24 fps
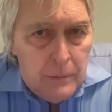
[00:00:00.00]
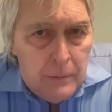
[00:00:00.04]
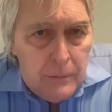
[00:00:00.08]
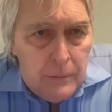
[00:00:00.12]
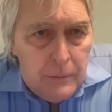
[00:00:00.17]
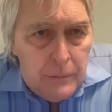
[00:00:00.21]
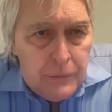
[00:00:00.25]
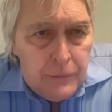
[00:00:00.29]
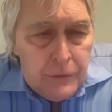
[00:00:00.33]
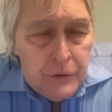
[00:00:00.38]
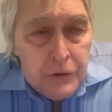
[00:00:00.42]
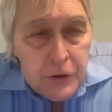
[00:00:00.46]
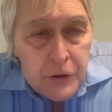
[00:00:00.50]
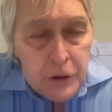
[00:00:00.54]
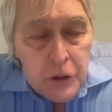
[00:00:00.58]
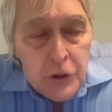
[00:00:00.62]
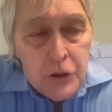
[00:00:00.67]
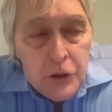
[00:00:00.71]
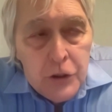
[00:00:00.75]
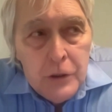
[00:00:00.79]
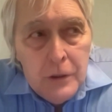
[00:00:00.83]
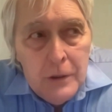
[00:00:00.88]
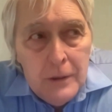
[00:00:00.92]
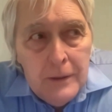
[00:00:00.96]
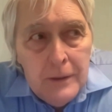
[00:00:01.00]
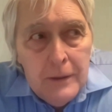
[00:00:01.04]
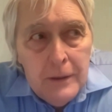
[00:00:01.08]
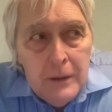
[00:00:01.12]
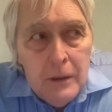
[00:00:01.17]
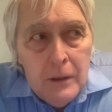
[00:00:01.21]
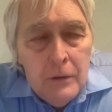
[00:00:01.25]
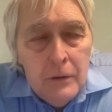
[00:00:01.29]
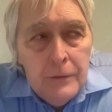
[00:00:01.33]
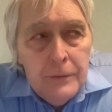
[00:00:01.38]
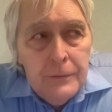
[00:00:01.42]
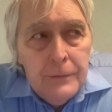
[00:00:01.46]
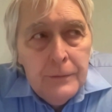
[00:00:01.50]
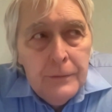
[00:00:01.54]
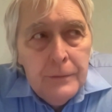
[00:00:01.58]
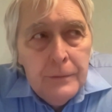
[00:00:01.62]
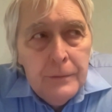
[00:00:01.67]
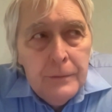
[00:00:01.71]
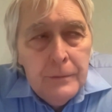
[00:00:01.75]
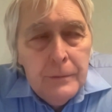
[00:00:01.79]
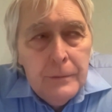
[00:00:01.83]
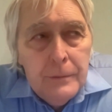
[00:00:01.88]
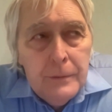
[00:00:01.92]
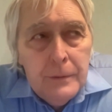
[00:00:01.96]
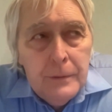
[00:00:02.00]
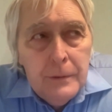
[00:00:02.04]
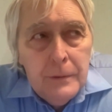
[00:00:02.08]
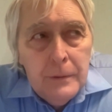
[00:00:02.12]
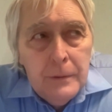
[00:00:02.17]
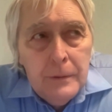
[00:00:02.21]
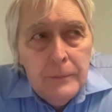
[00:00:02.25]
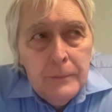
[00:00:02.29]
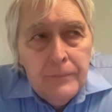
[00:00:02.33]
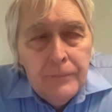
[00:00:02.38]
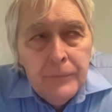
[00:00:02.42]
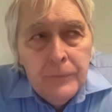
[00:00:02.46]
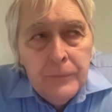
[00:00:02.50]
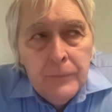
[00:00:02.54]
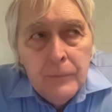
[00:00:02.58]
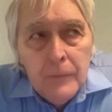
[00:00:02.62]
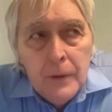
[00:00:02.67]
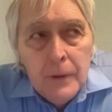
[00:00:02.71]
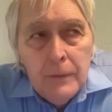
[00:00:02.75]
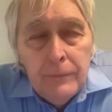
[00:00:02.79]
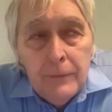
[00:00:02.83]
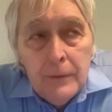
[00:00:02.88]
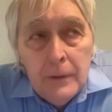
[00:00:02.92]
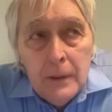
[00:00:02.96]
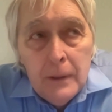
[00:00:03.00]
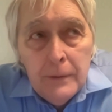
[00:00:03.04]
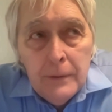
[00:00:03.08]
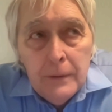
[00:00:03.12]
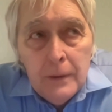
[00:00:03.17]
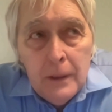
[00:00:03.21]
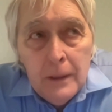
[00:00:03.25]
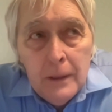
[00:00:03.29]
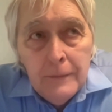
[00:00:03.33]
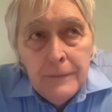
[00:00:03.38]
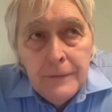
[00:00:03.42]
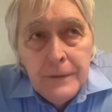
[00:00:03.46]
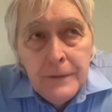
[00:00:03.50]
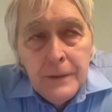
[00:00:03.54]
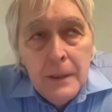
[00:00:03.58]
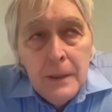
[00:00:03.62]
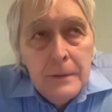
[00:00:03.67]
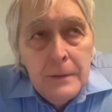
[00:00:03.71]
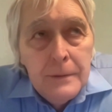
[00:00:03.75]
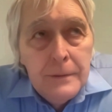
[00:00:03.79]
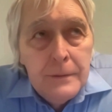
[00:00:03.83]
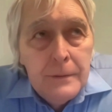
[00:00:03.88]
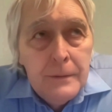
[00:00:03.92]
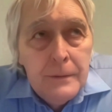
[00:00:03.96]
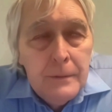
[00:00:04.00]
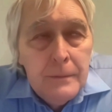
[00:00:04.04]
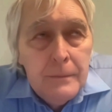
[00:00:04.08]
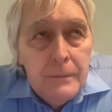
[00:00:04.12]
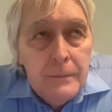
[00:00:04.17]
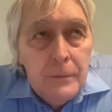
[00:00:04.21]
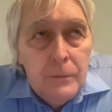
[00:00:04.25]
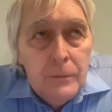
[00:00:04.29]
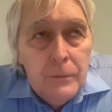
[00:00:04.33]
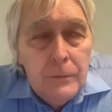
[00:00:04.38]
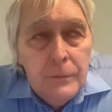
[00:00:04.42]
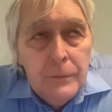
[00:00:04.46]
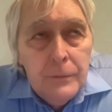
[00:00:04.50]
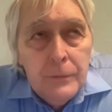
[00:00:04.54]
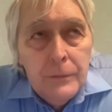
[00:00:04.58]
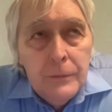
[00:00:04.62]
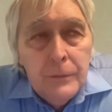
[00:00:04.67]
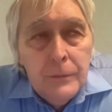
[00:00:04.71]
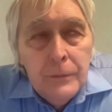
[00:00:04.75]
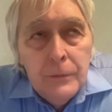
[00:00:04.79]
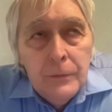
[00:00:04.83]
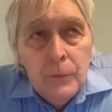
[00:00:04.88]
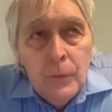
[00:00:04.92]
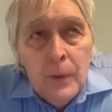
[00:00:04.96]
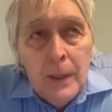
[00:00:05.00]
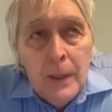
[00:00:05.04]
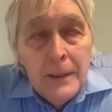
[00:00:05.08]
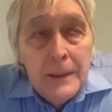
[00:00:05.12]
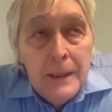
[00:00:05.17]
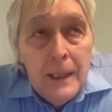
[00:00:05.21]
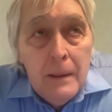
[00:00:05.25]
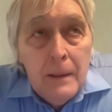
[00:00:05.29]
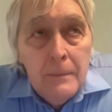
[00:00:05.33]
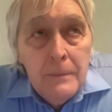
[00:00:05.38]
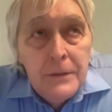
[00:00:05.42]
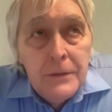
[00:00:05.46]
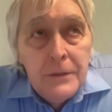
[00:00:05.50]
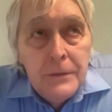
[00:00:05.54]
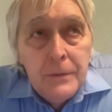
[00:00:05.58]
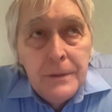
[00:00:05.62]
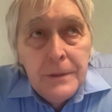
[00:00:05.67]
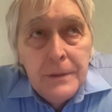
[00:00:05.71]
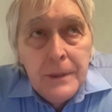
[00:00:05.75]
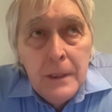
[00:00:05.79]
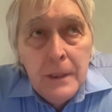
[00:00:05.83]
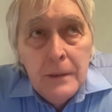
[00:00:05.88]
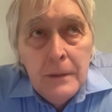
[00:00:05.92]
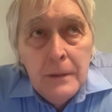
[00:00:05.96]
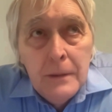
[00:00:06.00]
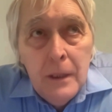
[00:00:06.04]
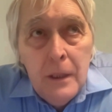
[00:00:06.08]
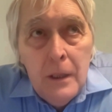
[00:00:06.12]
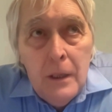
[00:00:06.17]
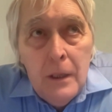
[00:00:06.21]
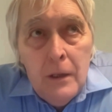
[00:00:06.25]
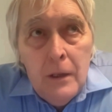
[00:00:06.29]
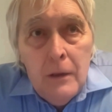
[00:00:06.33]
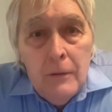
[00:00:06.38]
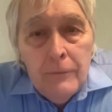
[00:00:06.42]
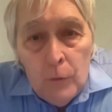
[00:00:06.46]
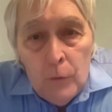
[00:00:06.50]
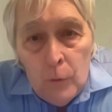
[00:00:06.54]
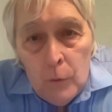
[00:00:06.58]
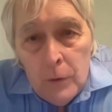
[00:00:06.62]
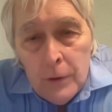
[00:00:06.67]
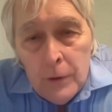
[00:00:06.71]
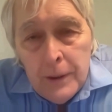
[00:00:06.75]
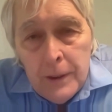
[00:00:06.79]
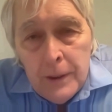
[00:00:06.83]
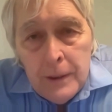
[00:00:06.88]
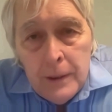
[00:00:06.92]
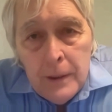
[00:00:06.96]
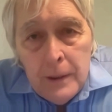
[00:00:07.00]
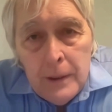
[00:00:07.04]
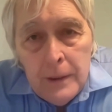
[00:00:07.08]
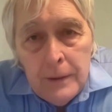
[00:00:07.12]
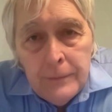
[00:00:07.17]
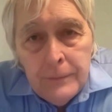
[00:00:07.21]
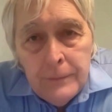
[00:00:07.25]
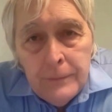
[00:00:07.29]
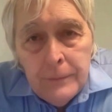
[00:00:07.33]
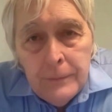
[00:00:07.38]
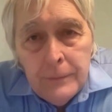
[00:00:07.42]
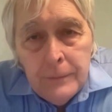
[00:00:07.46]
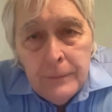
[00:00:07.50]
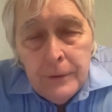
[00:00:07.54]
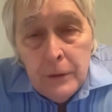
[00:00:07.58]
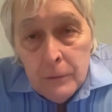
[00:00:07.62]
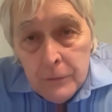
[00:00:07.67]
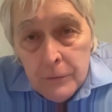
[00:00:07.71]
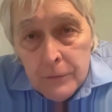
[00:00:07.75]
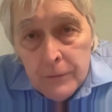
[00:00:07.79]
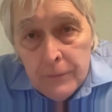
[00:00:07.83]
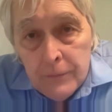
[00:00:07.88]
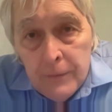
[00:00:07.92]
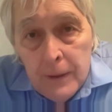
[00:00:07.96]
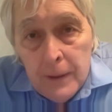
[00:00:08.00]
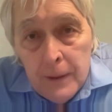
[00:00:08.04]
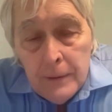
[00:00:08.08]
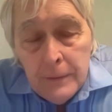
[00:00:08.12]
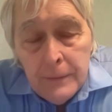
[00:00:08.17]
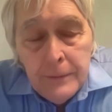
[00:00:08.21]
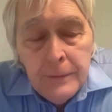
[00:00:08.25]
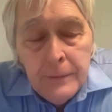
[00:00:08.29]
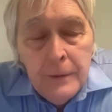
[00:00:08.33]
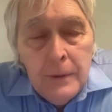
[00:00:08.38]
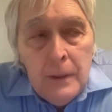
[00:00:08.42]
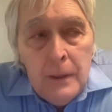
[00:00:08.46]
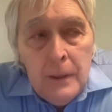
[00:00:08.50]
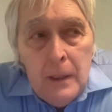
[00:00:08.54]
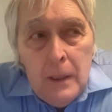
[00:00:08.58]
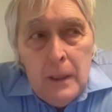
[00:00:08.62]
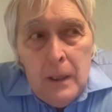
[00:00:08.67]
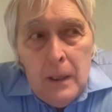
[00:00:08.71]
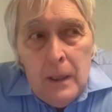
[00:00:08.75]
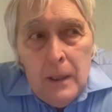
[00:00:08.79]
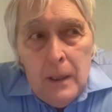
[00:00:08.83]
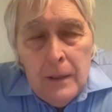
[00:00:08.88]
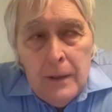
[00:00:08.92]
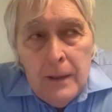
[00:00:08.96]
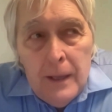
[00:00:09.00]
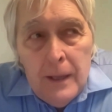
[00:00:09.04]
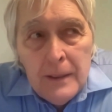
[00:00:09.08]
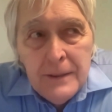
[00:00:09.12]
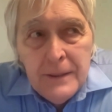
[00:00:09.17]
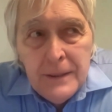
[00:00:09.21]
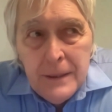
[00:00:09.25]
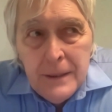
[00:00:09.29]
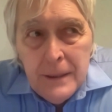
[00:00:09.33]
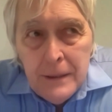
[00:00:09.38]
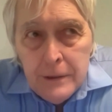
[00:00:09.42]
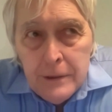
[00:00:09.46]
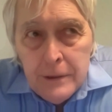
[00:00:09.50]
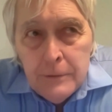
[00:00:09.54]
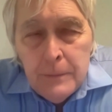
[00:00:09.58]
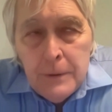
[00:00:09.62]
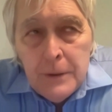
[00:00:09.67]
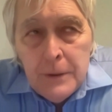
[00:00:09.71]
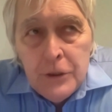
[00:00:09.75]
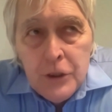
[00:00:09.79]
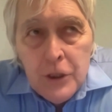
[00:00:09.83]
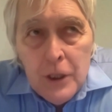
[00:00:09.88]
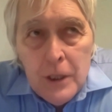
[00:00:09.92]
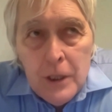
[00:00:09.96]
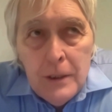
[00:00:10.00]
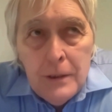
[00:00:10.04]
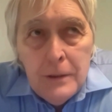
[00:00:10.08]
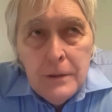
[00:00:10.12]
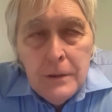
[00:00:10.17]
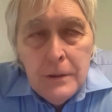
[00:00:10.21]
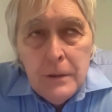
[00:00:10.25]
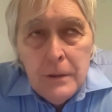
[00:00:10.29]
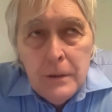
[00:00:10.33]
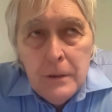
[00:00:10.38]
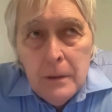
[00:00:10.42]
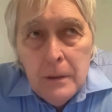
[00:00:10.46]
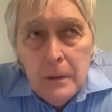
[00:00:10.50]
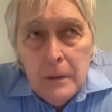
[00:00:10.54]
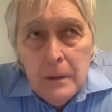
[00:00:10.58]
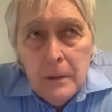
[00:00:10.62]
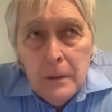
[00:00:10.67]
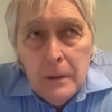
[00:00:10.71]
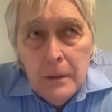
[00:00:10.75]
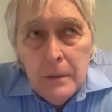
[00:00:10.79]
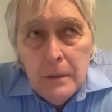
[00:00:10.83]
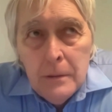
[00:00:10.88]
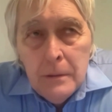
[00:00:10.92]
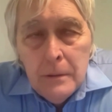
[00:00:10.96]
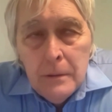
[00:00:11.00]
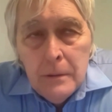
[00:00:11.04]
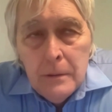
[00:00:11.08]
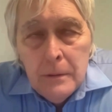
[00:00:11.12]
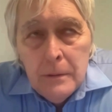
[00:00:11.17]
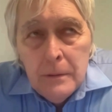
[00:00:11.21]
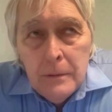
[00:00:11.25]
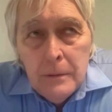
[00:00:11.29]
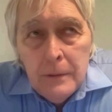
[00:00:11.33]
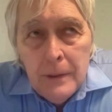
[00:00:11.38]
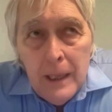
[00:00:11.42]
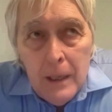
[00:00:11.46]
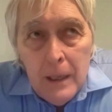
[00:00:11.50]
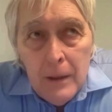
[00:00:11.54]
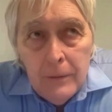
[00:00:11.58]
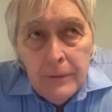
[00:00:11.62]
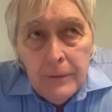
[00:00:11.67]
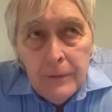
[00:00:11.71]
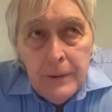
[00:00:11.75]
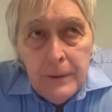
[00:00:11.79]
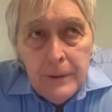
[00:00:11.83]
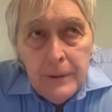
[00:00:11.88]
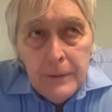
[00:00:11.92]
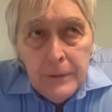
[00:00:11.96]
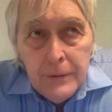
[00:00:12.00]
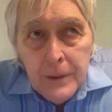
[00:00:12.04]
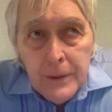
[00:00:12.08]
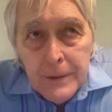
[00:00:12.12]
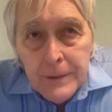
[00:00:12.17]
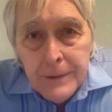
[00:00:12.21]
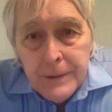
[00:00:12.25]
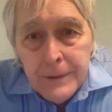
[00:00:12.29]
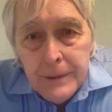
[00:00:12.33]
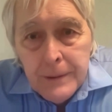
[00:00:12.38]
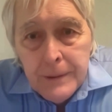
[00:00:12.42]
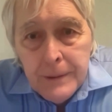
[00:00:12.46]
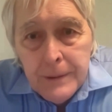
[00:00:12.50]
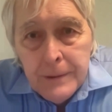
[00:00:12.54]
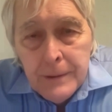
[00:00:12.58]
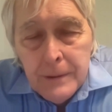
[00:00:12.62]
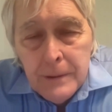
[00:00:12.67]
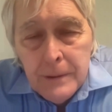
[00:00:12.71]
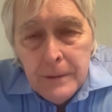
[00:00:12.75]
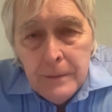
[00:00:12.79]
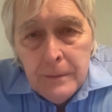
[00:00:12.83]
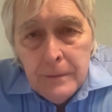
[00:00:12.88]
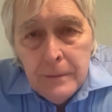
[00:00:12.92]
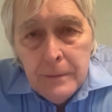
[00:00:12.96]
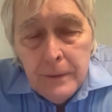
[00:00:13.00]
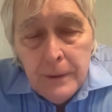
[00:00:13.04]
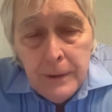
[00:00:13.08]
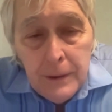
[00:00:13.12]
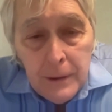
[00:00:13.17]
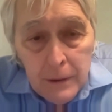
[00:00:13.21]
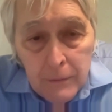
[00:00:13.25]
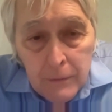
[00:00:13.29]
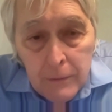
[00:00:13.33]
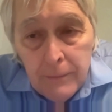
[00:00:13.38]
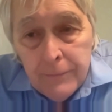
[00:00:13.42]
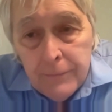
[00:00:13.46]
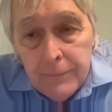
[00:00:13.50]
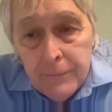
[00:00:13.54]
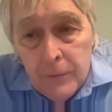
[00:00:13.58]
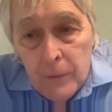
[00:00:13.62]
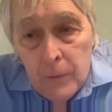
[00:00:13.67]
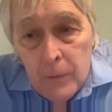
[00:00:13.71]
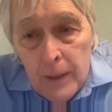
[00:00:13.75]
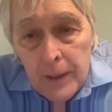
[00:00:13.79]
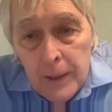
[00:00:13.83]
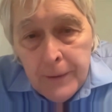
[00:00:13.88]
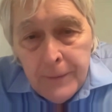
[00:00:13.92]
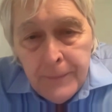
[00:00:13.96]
traditionally on the, if you like, the life science, the wet chemistry side for working in the ultraviolet. That seems to be changing, and now the interest is in the near infrared.